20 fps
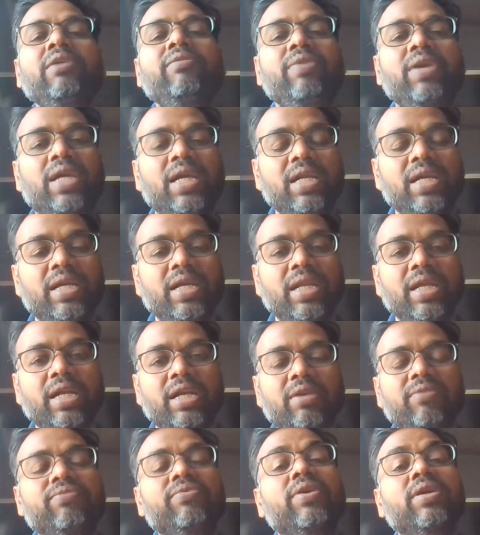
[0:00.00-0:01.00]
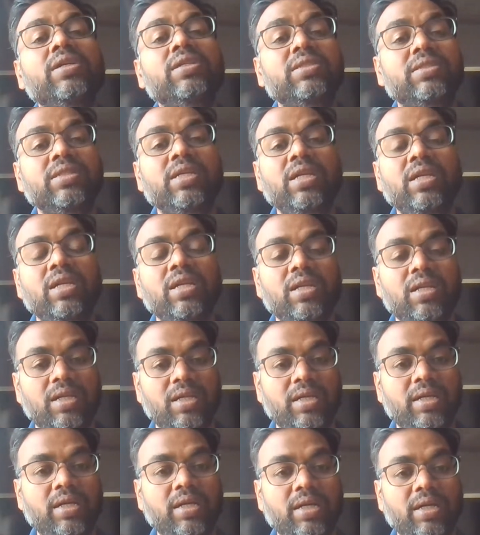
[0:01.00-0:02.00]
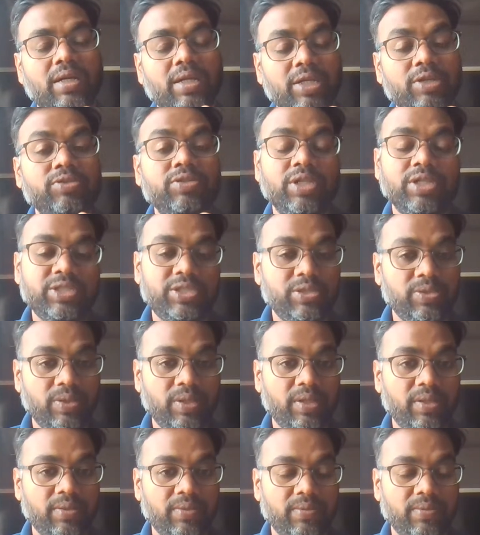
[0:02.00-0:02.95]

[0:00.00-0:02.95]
we can create a functional user story.